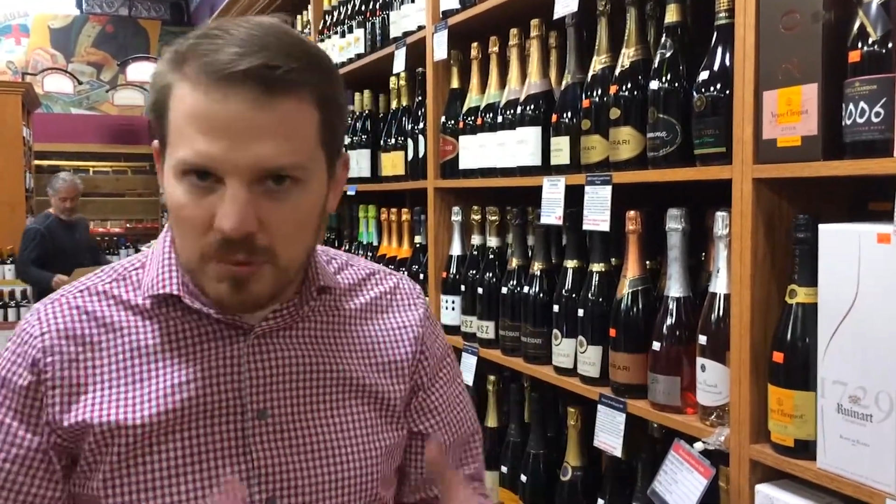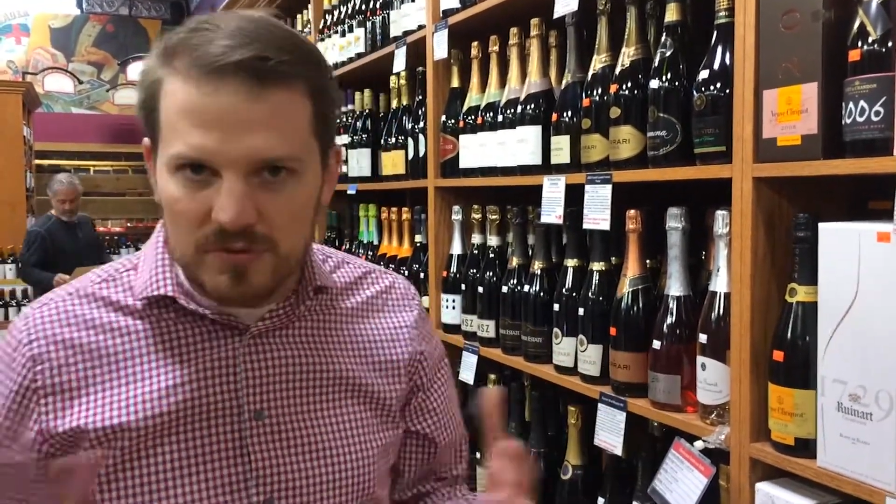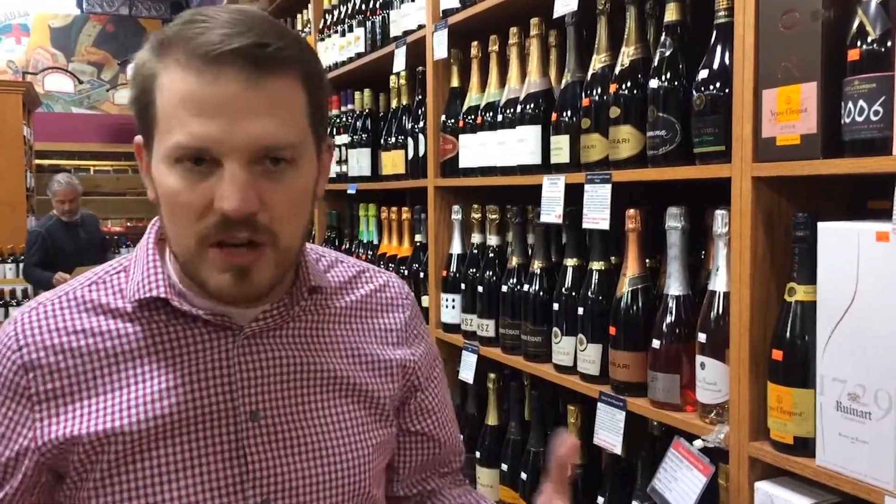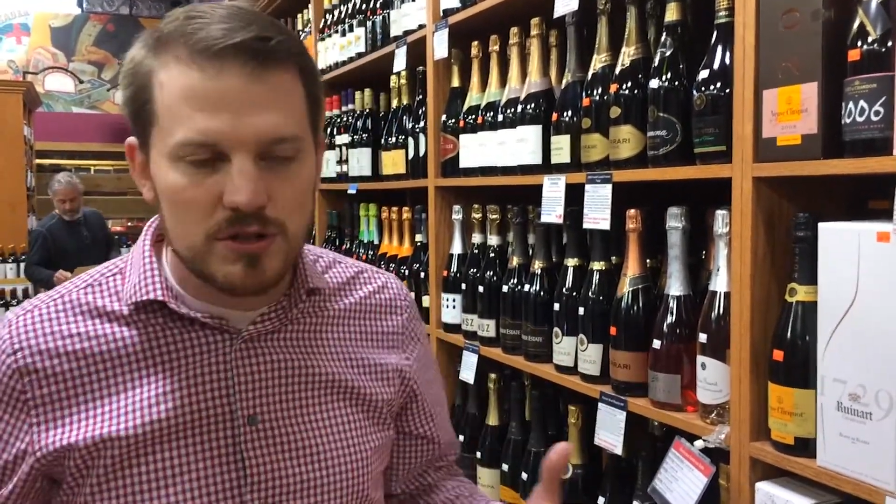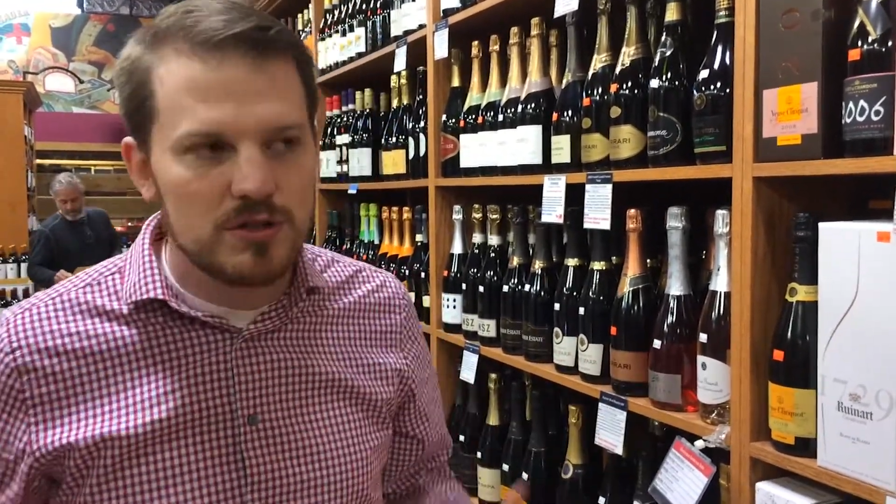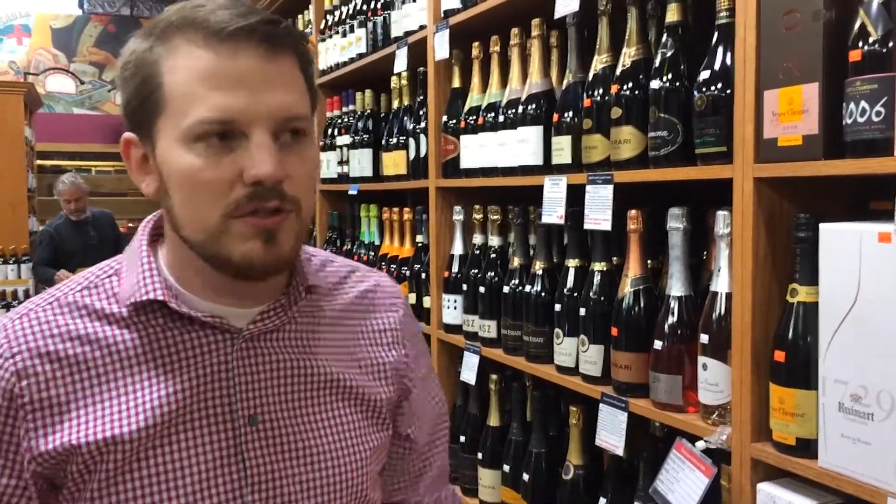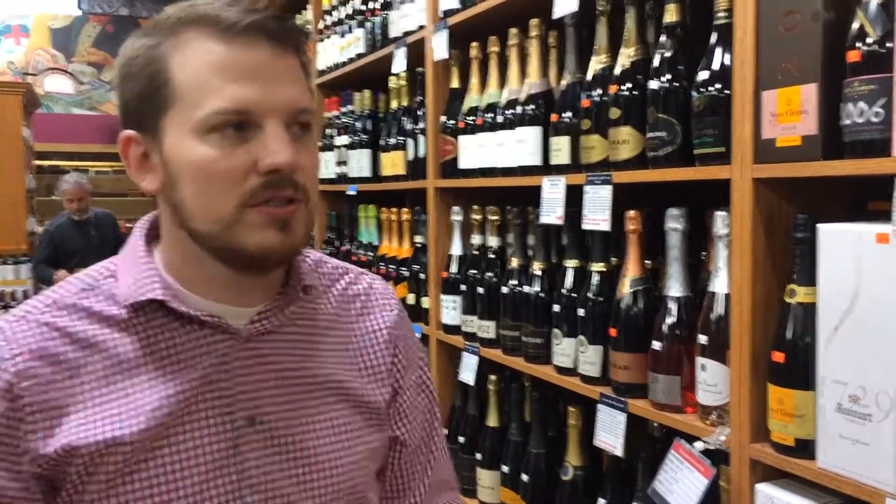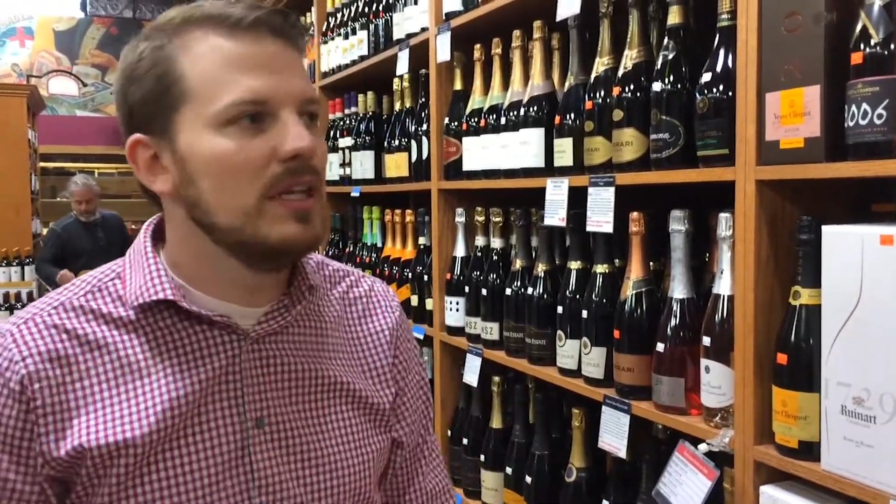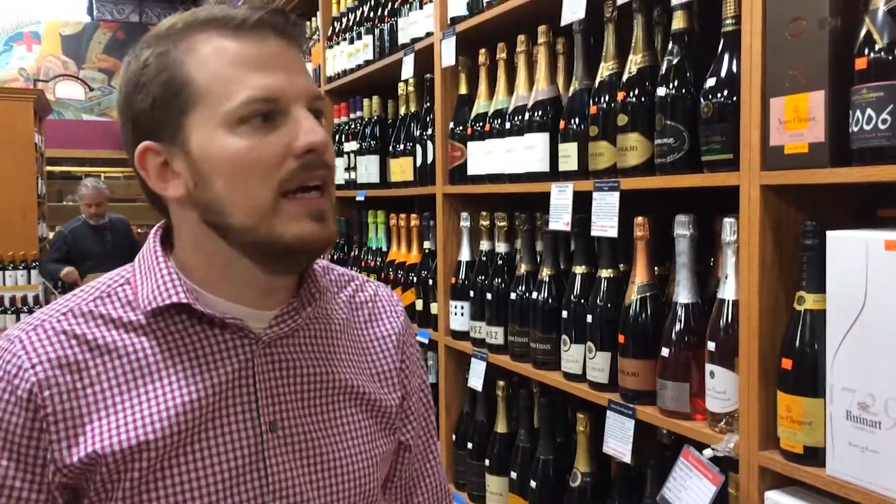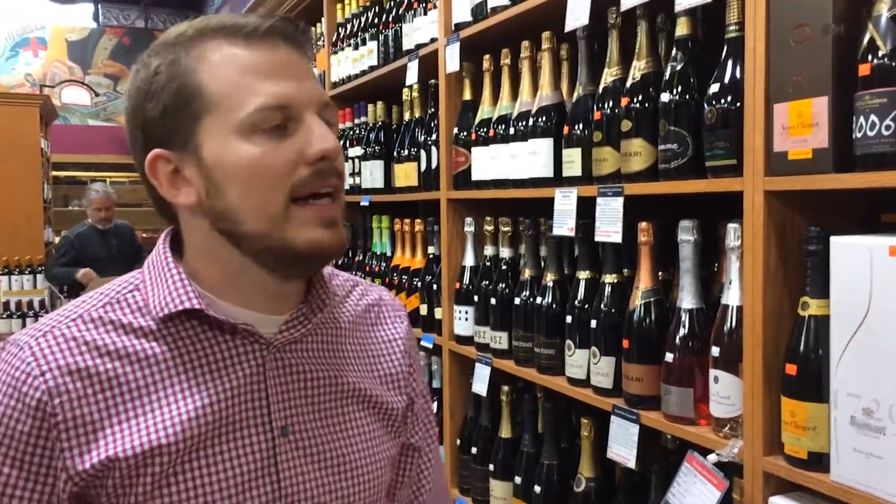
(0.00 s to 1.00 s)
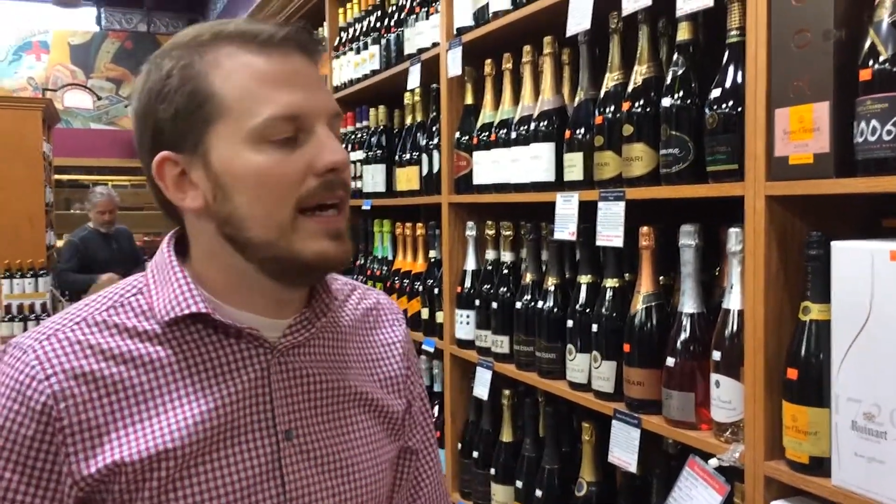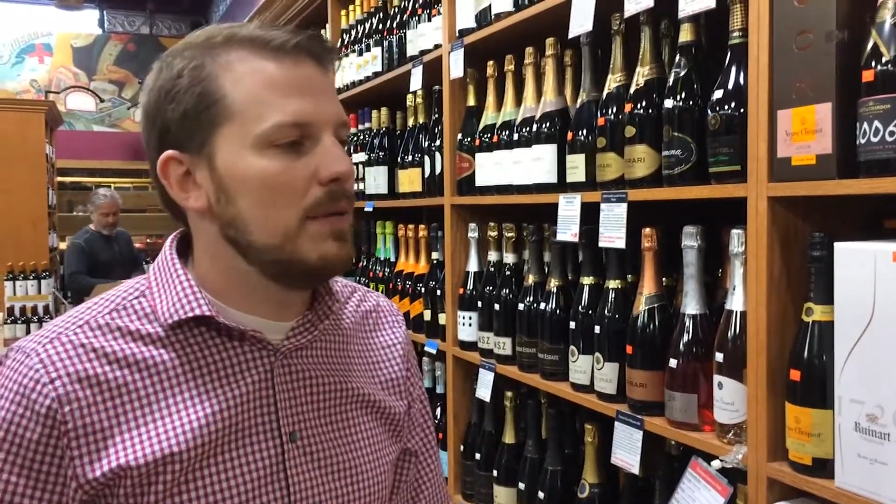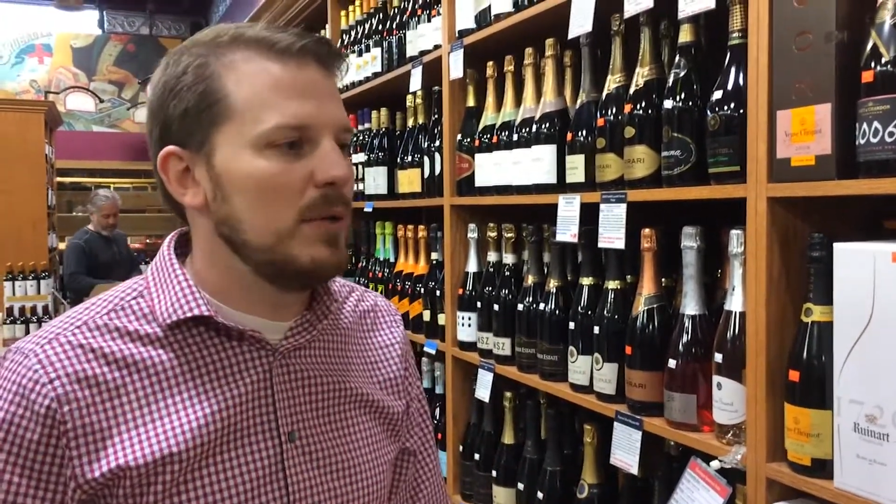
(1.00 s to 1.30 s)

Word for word: professionals um,